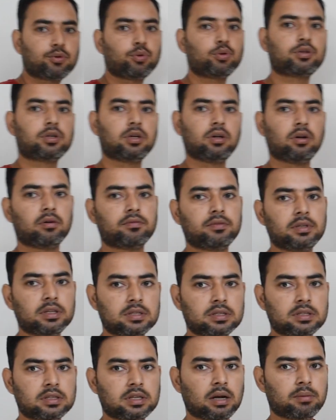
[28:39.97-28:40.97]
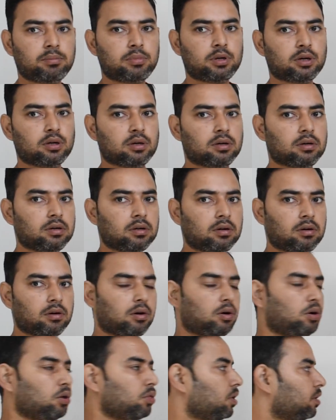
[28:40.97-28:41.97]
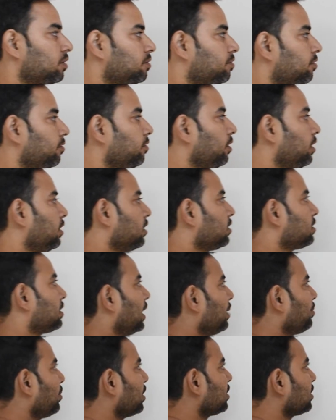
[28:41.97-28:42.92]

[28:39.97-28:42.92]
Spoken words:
Question of this chapter in the same